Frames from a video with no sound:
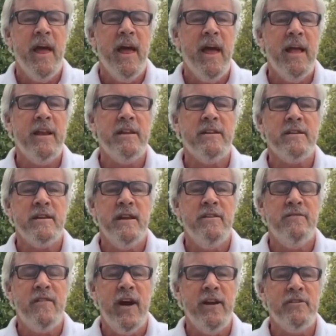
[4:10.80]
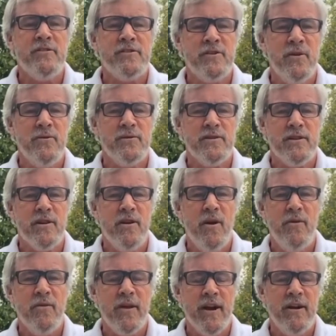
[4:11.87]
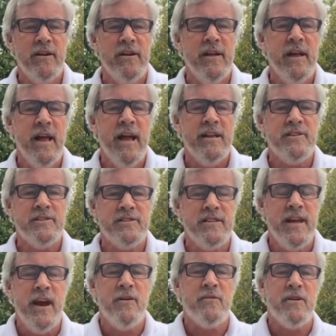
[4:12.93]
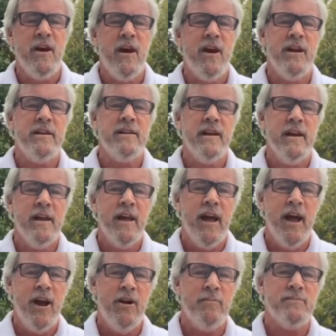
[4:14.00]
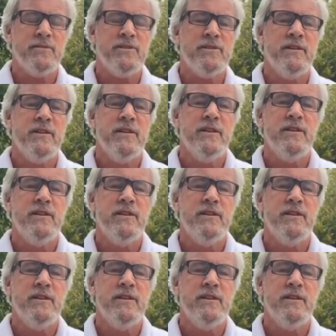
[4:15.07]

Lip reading: and invite your soul to go there and to see how God helps